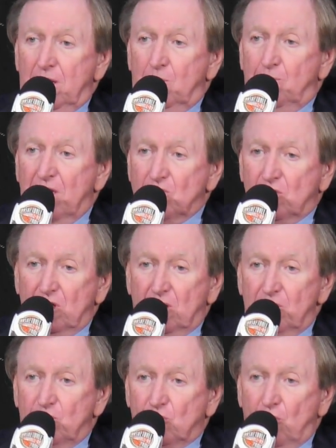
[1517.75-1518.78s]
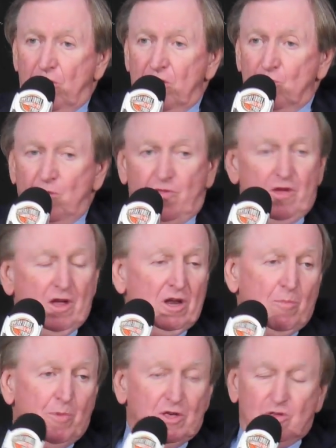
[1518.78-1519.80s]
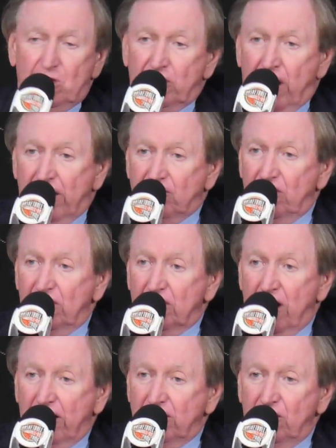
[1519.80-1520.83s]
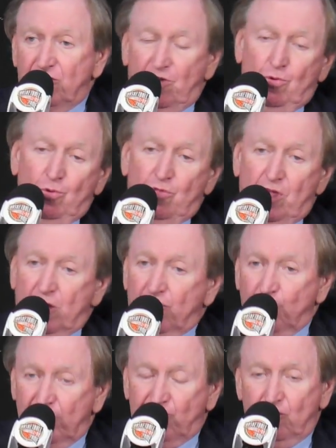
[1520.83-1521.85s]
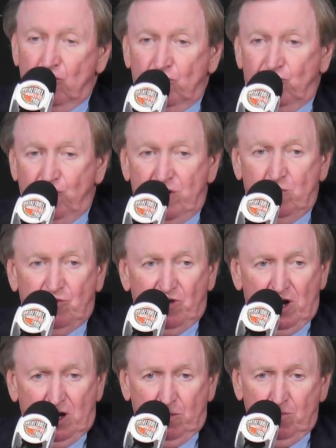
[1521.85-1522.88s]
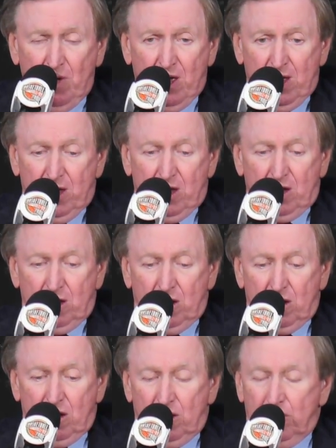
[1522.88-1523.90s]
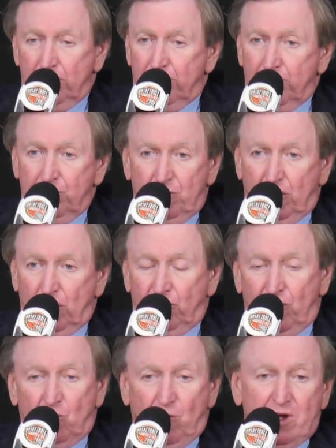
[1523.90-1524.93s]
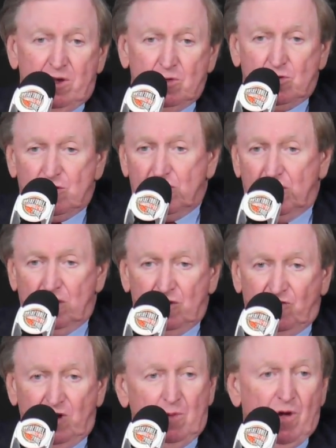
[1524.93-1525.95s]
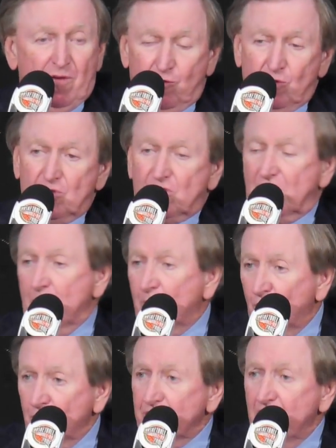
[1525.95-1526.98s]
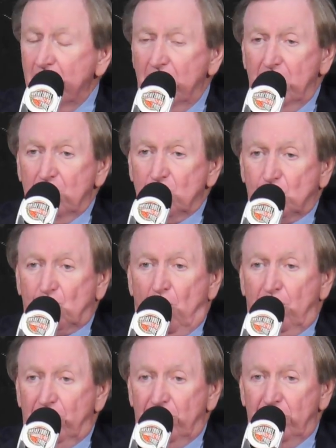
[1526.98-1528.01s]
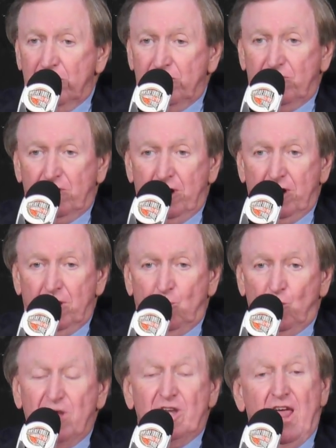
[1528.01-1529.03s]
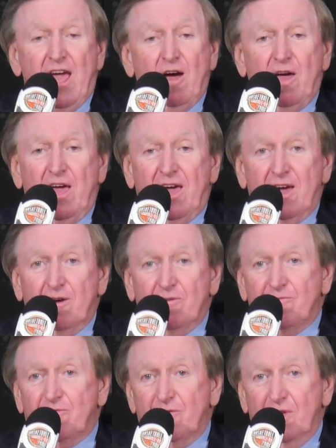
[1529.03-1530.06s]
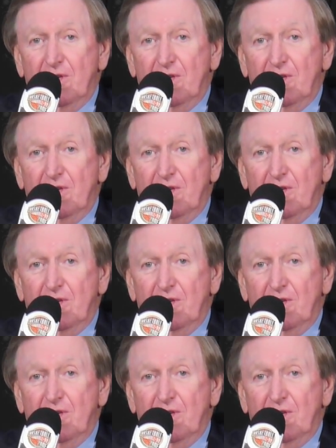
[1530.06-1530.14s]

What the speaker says: basically starting with the Olympics in 1992, the original Dream Team, the greatest team ever assembled, started it. We now have,